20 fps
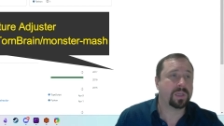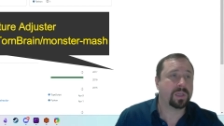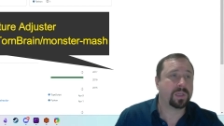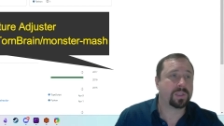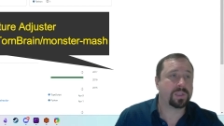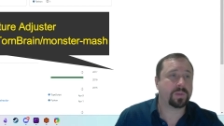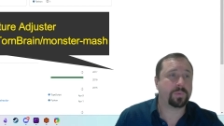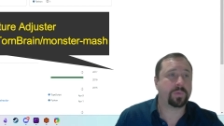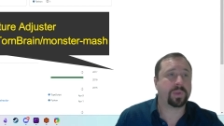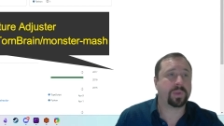
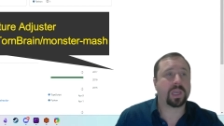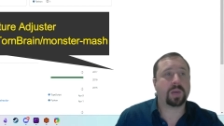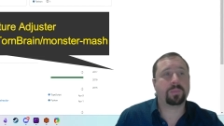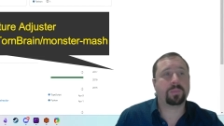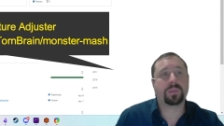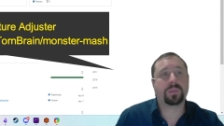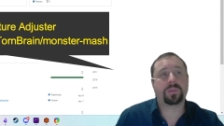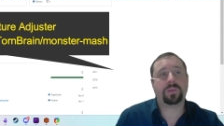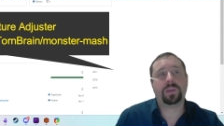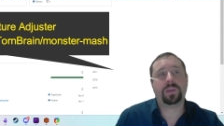So if we
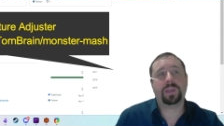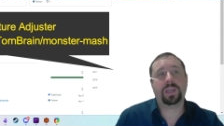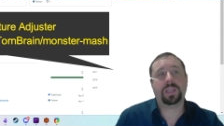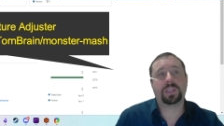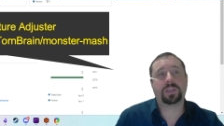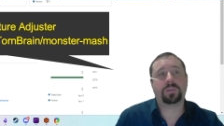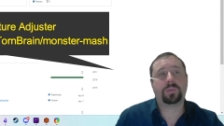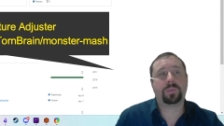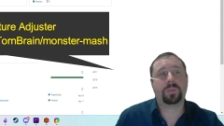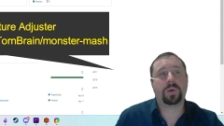come through here
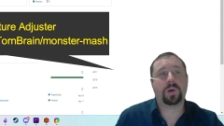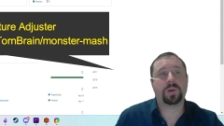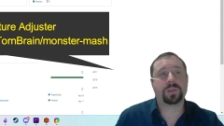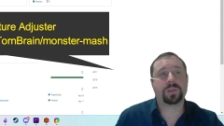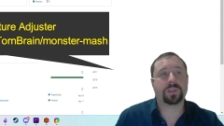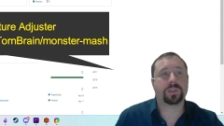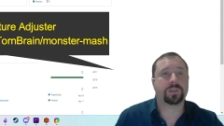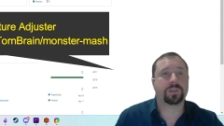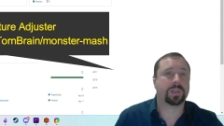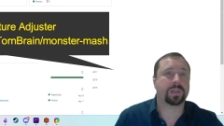to
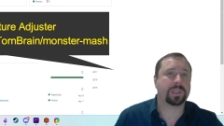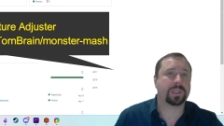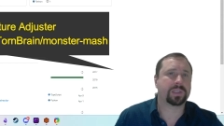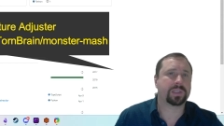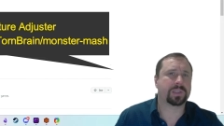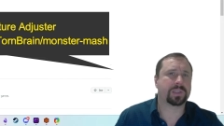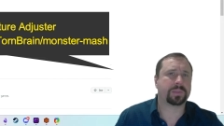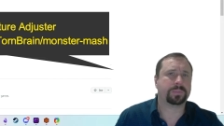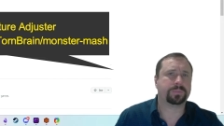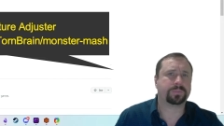
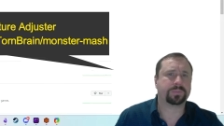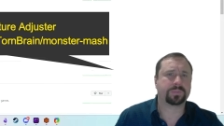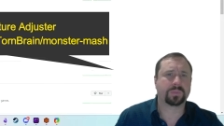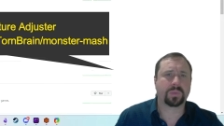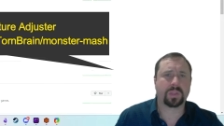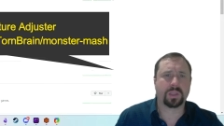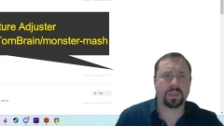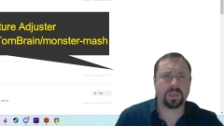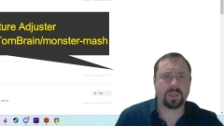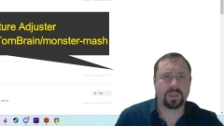repositories,
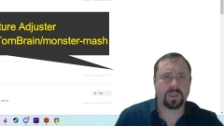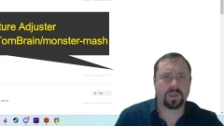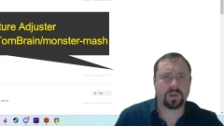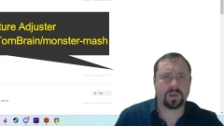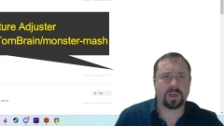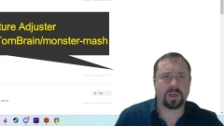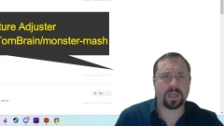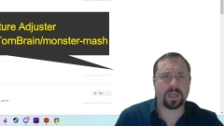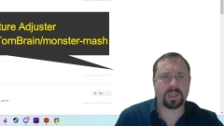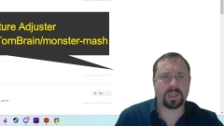
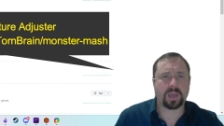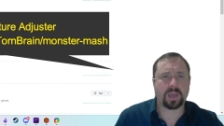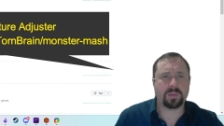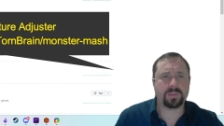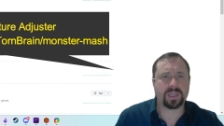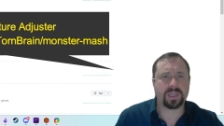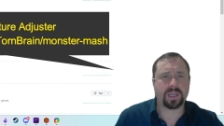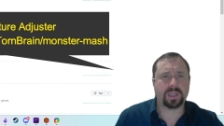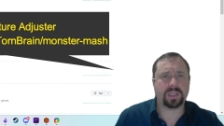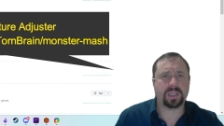all right, come
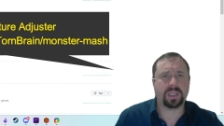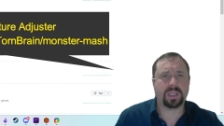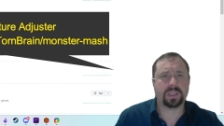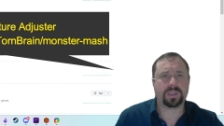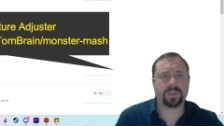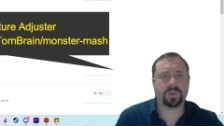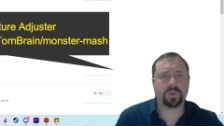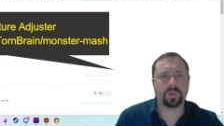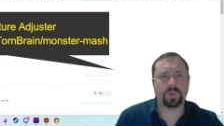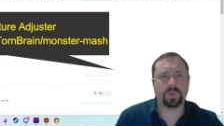down here
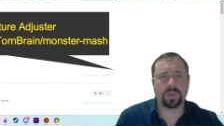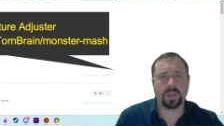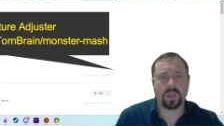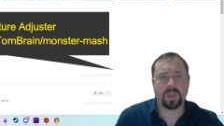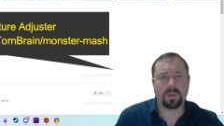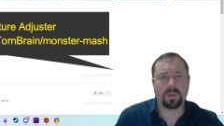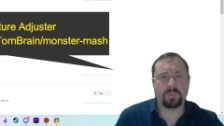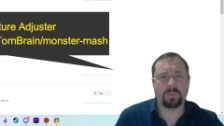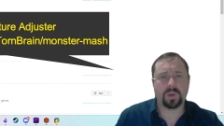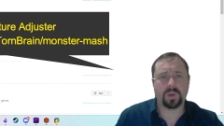to
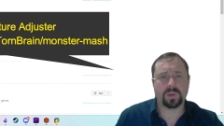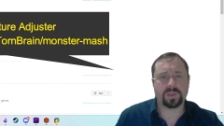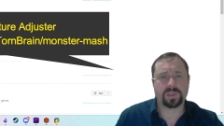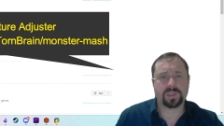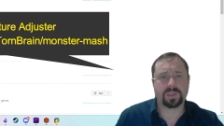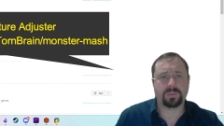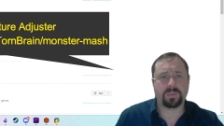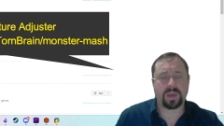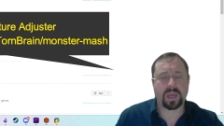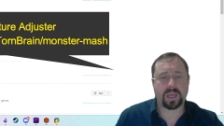
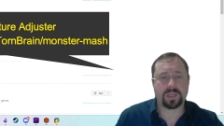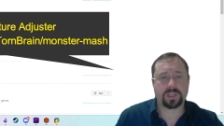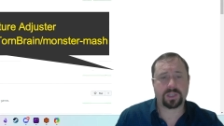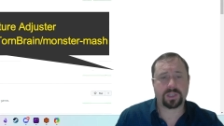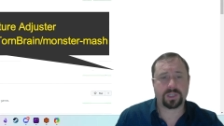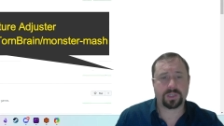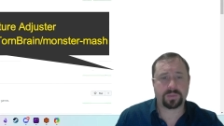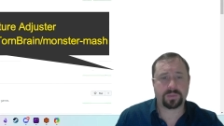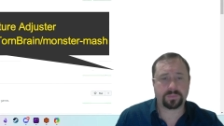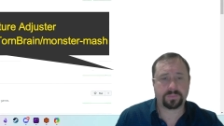Monster
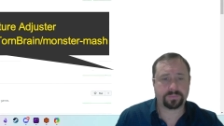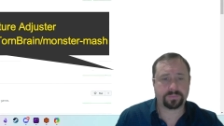Mash,